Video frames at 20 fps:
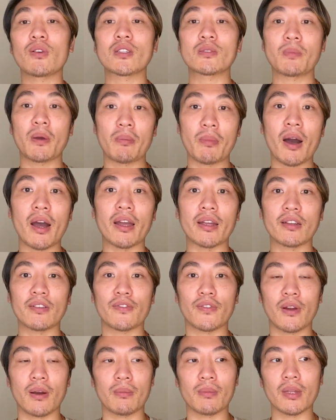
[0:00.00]
my mind
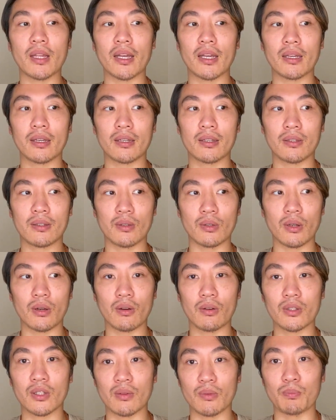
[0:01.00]
from like
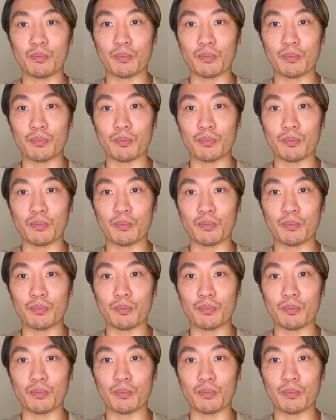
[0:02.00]
the